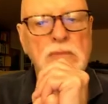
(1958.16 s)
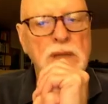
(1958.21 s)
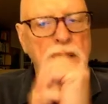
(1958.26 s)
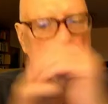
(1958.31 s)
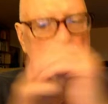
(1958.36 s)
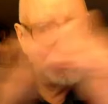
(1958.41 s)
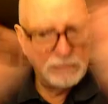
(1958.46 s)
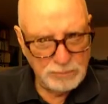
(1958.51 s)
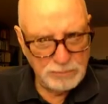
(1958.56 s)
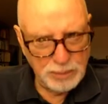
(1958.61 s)

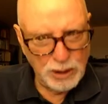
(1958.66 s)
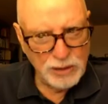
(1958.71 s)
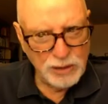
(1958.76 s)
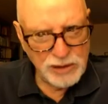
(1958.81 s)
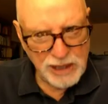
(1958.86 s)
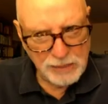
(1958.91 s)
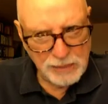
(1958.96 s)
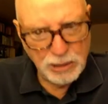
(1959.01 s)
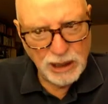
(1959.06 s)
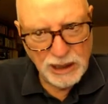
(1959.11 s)

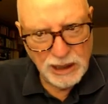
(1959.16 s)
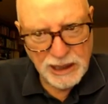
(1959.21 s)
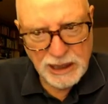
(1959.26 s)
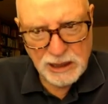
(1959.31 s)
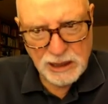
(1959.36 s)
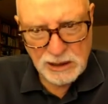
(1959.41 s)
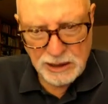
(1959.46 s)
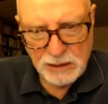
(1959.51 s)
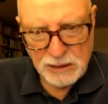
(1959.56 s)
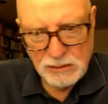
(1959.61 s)
impose them
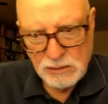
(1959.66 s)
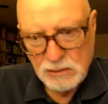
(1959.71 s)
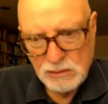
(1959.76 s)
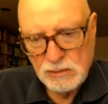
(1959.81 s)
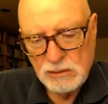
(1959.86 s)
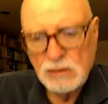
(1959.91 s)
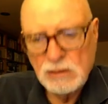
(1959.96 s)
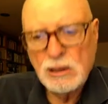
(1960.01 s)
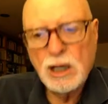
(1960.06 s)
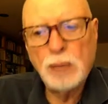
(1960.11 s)
politically.
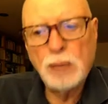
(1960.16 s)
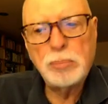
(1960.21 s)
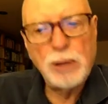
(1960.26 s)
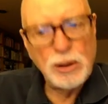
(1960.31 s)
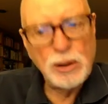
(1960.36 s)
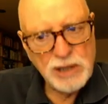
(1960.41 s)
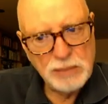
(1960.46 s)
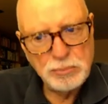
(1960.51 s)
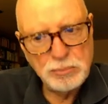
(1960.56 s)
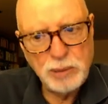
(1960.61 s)

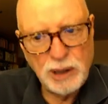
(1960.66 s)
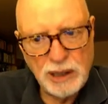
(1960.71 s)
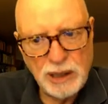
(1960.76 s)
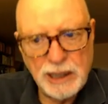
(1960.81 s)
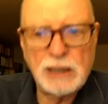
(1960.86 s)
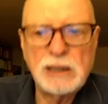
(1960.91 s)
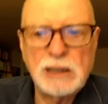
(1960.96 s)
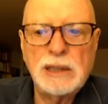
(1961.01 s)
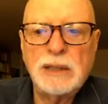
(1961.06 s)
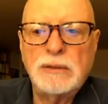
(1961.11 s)
Oppose them
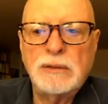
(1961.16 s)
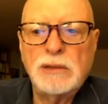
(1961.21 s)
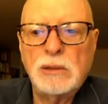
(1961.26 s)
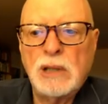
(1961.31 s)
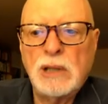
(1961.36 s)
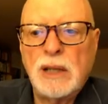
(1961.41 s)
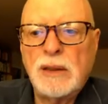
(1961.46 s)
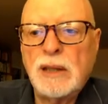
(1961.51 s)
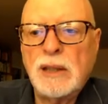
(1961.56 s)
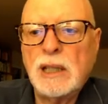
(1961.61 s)
politically, if you
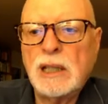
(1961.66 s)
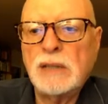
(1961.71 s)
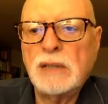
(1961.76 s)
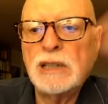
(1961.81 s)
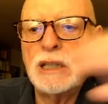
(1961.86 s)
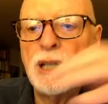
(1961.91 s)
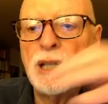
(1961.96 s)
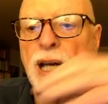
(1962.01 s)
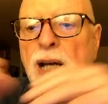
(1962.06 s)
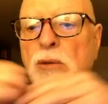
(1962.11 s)
want to think of
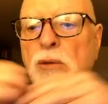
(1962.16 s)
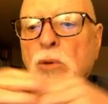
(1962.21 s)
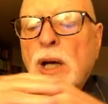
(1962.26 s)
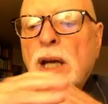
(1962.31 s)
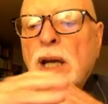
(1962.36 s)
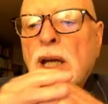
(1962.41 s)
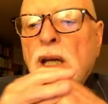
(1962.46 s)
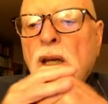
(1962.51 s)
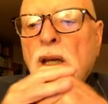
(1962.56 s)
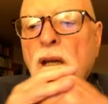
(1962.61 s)
it that
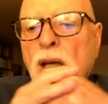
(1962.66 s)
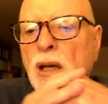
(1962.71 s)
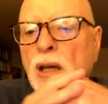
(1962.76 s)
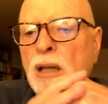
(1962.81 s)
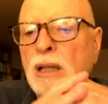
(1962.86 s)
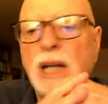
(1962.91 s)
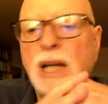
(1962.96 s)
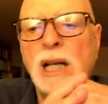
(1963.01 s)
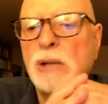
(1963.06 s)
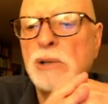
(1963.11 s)
way.
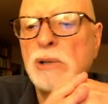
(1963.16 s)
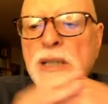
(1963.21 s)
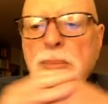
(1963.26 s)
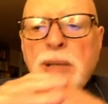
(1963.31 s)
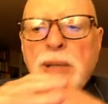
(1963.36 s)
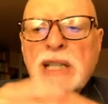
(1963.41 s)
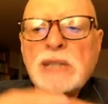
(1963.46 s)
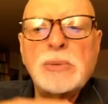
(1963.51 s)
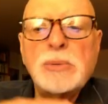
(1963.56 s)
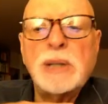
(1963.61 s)
Not always the
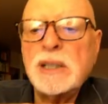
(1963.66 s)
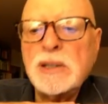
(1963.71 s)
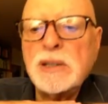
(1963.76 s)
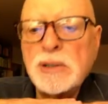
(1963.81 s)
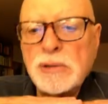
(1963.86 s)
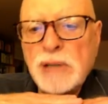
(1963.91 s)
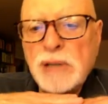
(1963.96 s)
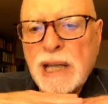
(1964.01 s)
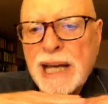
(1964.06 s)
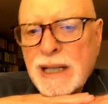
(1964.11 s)
best way to
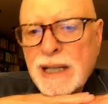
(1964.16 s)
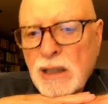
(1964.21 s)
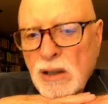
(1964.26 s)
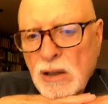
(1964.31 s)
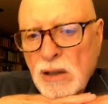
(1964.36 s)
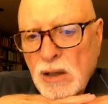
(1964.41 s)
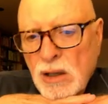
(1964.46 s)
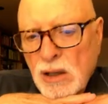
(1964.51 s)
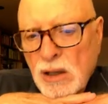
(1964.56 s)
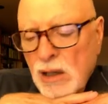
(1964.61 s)
do
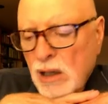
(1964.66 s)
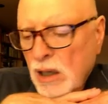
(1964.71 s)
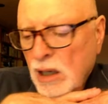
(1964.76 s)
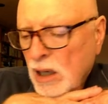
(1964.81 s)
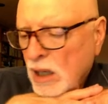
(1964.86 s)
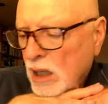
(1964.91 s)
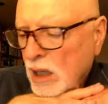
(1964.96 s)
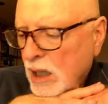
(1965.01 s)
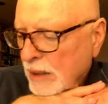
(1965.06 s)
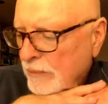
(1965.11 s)

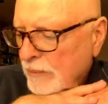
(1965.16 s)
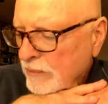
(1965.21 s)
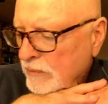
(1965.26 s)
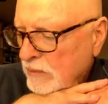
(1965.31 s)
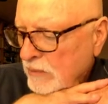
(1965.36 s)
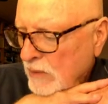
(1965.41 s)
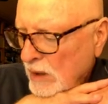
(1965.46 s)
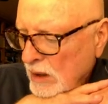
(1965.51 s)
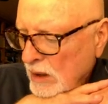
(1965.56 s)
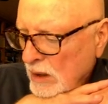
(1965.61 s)
that. Um,
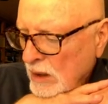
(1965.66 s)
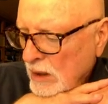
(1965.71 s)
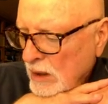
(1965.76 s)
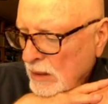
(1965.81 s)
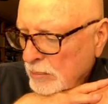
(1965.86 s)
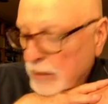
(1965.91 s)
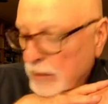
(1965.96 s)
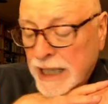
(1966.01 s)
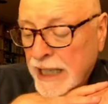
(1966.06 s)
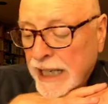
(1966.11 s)

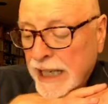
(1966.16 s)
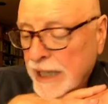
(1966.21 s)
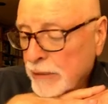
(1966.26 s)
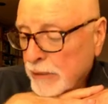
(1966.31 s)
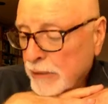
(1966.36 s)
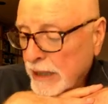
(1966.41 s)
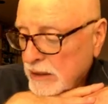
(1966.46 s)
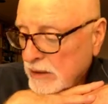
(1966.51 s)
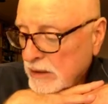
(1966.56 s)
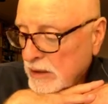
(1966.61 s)
but at any
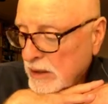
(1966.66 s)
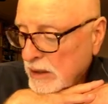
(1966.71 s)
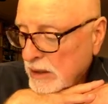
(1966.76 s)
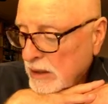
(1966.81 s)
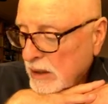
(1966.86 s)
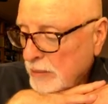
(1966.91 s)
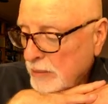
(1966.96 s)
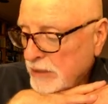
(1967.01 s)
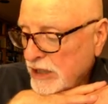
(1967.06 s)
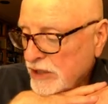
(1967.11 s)
rate, the
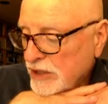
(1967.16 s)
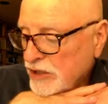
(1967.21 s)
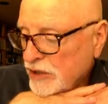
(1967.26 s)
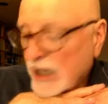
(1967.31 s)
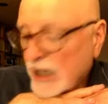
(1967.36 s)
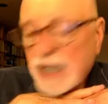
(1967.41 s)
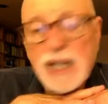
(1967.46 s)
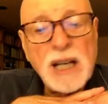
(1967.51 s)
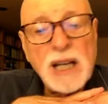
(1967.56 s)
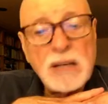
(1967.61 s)
communist
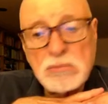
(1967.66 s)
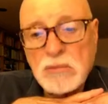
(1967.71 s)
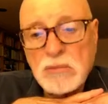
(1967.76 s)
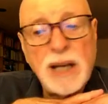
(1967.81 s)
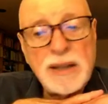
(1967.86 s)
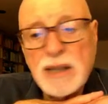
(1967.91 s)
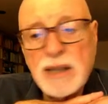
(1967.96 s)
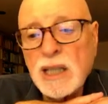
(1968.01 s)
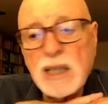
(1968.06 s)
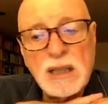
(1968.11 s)
China,
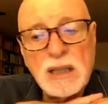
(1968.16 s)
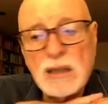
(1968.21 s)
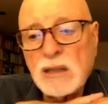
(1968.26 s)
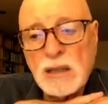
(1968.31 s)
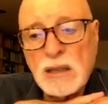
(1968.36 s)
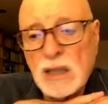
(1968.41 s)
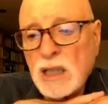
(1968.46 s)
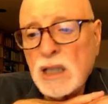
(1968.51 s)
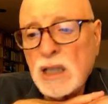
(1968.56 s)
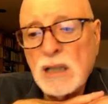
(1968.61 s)
I think
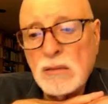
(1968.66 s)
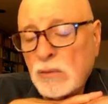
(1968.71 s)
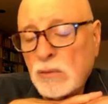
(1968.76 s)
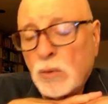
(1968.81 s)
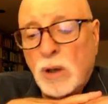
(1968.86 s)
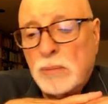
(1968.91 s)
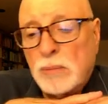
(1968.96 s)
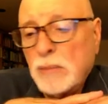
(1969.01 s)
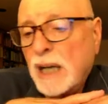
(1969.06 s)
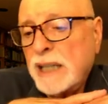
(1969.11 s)
uh,
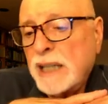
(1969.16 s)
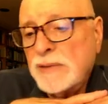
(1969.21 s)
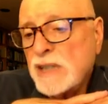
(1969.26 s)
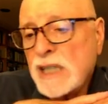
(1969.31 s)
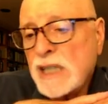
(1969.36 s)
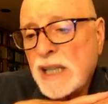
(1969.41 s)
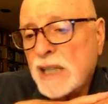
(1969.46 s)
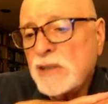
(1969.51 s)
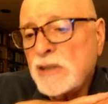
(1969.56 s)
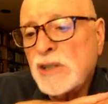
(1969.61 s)
one might
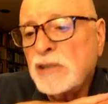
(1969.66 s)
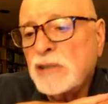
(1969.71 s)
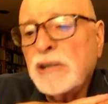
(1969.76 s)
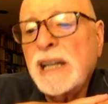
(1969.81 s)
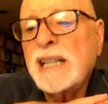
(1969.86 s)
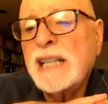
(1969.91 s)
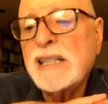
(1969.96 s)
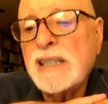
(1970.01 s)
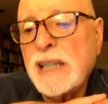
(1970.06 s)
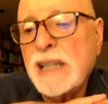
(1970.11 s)
even say is the
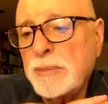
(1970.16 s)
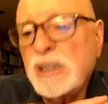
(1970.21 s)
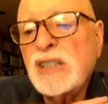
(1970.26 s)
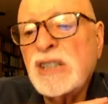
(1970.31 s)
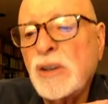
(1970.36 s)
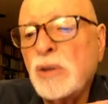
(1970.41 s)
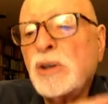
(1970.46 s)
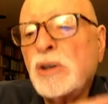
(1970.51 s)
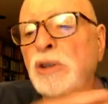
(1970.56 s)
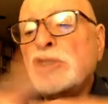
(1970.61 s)
greatest enemy.
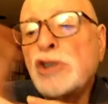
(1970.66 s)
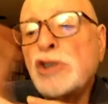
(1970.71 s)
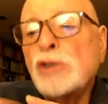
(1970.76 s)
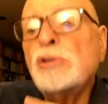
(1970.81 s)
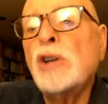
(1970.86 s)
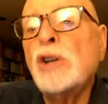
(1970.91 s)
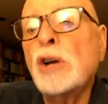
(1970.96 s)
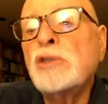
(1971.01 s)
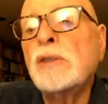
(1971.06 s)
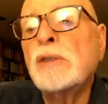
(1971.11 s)
So there are two
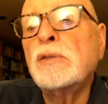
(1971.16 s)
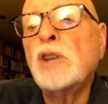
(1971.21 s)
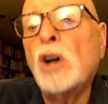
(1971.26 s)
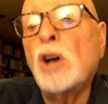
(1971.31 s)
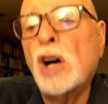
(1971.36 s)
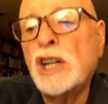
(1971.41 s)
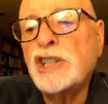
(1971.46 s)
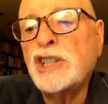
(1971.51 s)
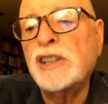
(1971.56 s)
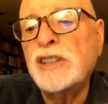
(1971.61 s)
notes of
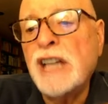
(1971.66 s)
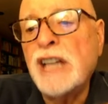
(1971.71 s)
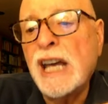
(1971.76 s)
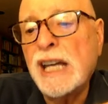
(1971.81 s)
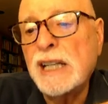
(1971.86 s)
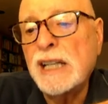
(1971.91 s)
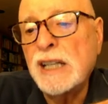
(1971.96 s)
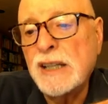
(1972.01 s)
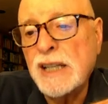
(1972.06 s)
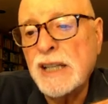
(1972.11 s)
caution
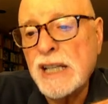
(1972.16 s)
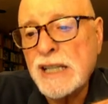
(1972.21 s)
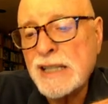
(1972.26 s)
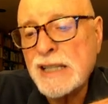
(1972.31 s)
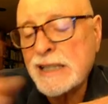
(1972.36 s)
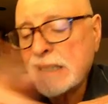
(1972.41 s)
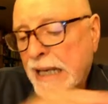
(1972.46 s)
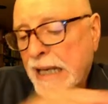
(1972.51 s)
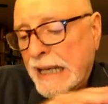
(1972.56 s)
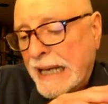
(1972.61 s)
then in
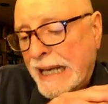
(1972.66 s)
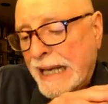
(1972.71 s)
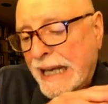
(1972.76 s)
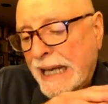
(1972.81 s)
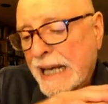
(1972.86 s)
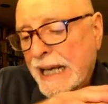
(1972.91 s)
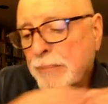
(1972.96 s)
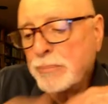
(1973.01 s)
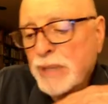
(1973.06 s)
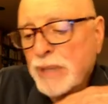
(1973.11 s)
this
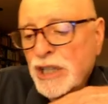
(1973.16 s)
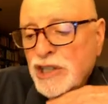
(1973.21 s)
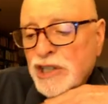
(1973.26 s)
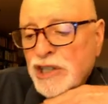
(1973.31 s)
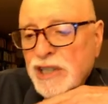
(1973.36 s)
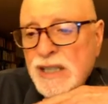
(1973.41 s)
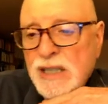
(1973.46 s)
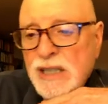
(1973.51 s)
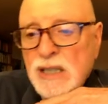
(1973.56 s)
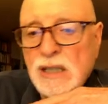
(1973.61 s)

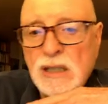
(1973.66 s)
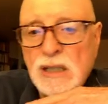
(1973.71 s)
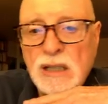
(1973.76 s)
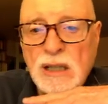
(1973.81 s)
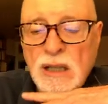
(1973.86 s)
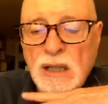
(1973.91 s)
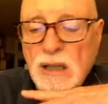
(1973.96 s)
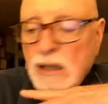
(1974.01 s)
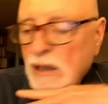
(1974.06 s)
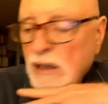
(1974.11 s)
ambitious
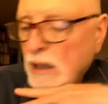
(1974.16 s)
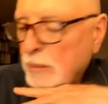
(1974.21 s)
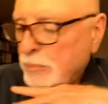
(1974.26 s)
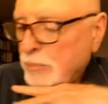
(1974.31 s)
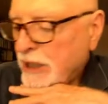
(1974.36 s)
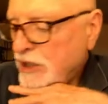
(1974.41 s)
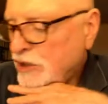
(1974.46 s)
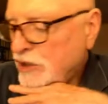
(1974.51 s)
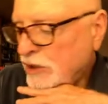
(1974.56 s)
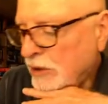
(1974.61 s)
uh,
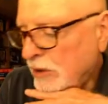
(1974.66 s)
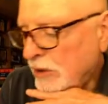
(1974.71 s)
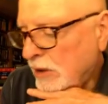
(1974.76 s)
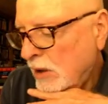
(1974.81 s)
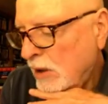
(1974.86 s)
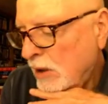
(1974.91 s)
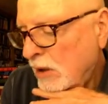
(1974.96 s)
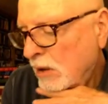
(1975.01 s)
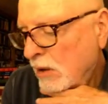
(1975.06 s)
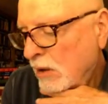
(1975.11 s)
picture
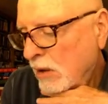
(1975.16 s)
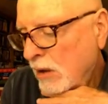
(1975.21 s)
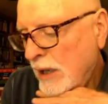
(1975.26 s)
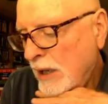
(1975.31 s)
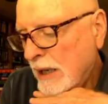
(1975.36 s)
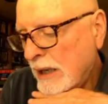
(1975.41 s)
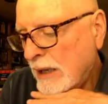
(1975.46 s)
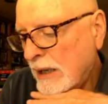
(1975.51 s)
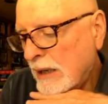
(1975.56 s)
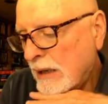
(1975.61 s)

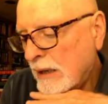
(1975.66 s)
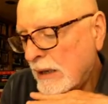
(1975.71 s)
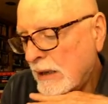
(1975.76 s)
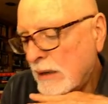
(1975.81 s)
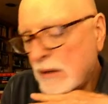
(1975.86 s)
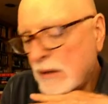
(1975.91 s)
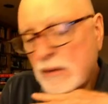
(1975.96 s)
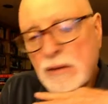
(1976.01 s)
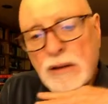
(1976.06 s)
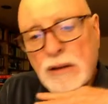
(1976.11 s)
uh,
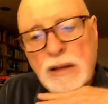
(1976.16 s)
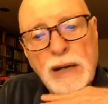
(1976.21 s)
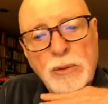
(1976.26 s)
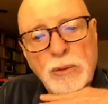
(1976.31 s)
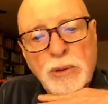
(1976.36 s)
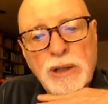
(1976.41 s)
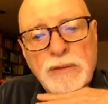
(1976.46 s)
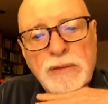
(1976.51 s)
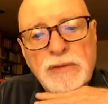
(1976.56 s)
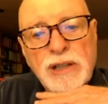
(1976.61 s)
that we've